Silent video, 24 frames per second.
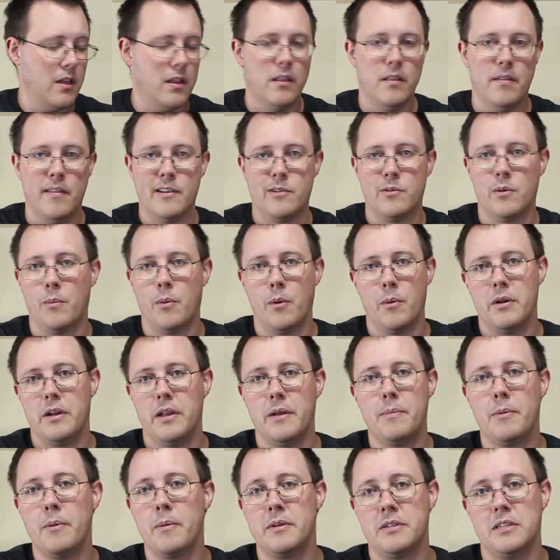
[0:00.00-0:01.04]
this one,
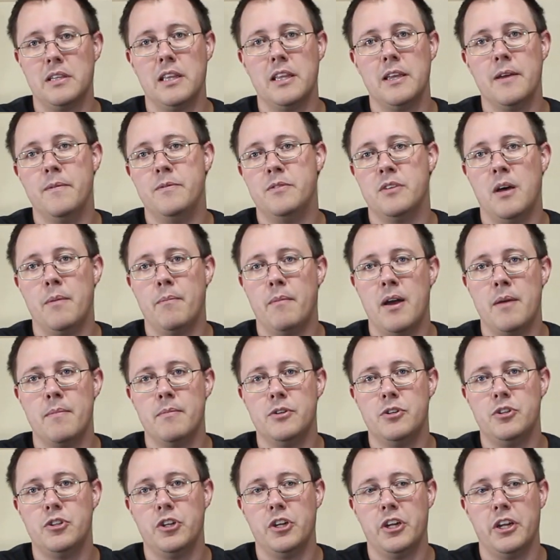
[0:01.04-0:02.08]
it pretty much lives on my
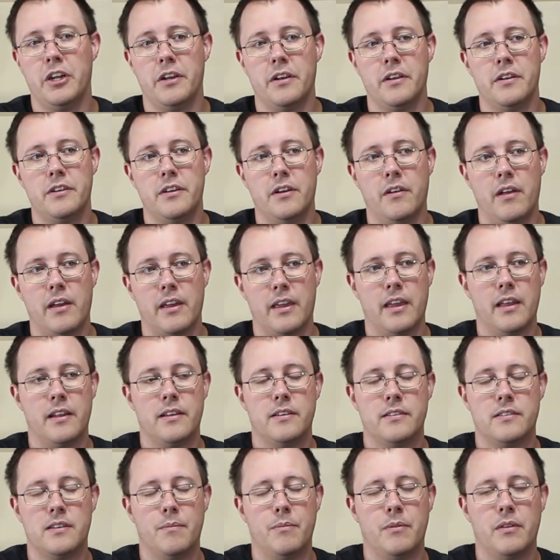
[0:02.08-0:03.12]
machine until I get
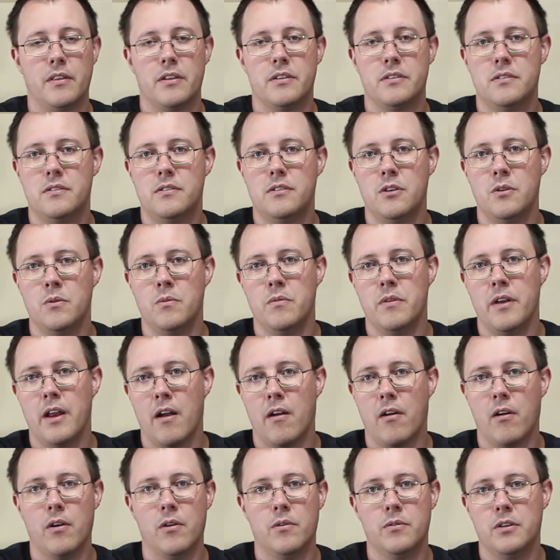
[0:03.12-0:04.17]
to something that's too
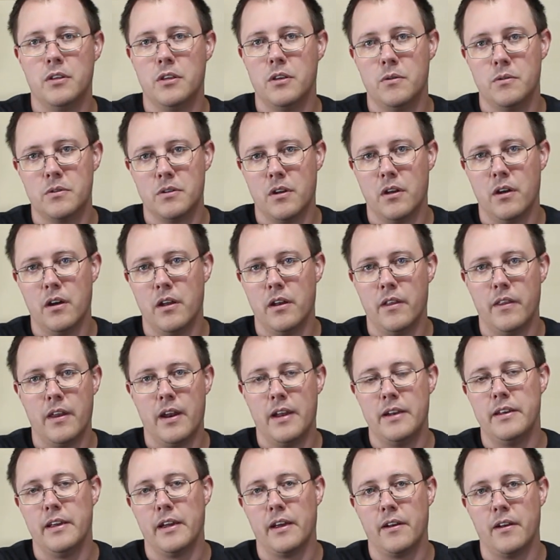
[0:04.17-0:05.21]
narrow to use it on, and then
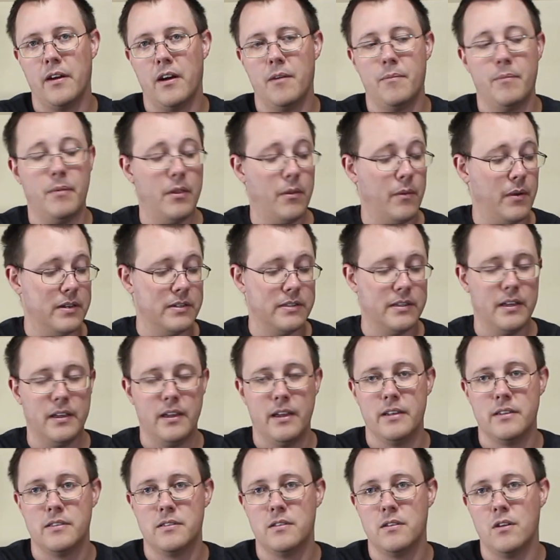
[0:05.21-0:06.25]
I take it off. Otherwise,
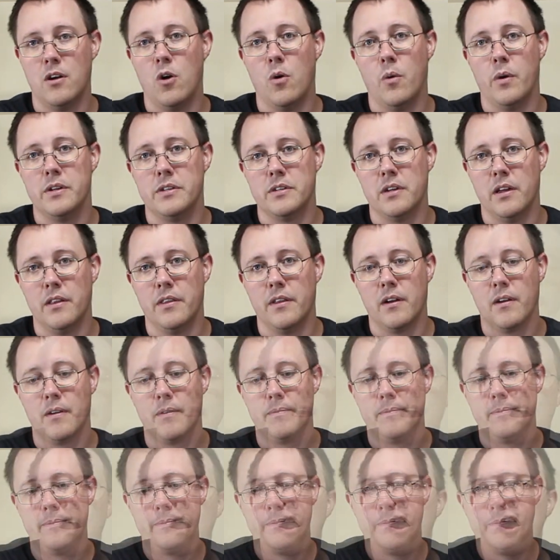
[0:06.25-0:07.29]
it's always on there.
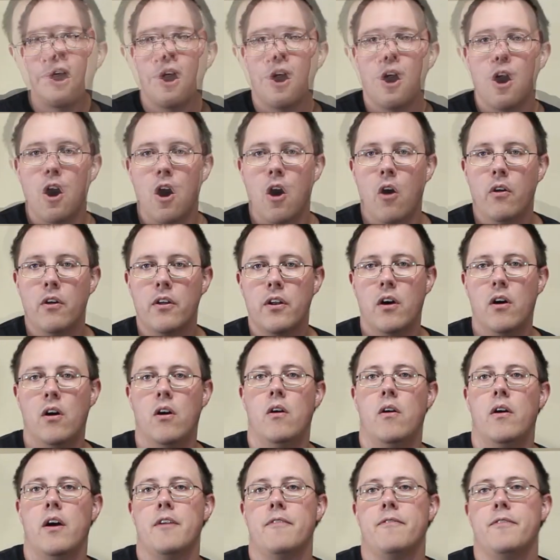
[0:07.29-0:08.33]
All in
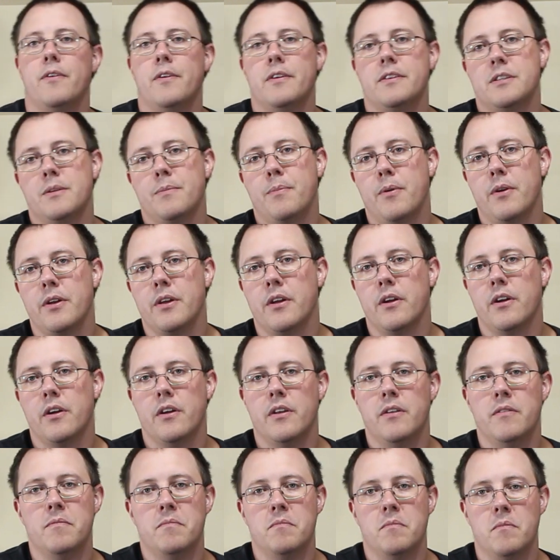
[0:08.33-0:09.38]
all, I feel this is a pretty
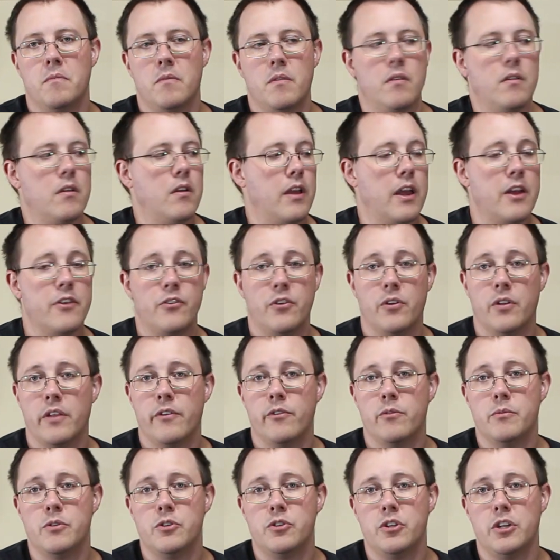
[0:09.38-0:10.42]
good
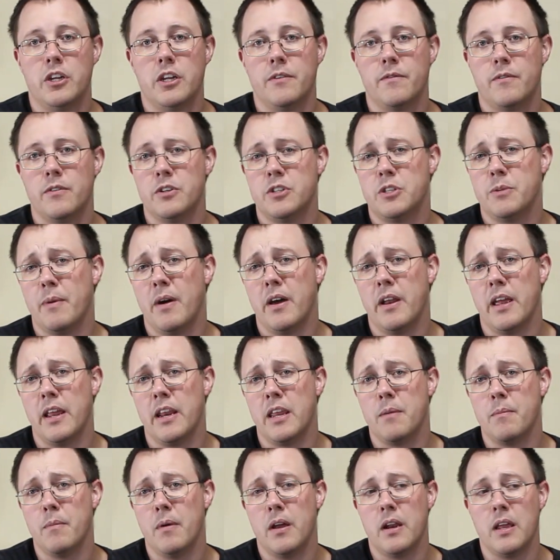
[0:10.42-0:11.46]
entry-level machine for just about
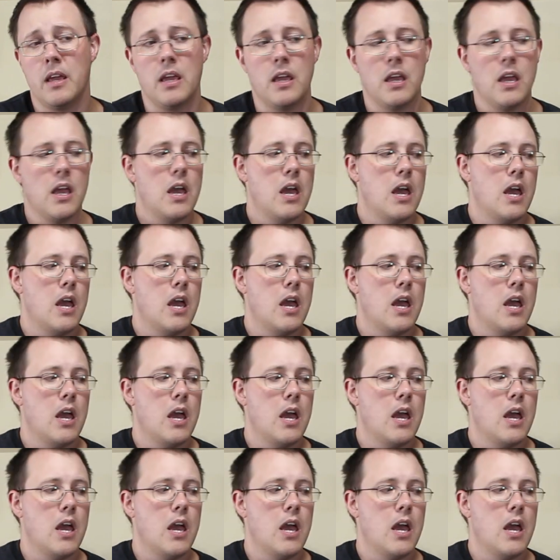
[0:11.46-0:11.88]
anybody.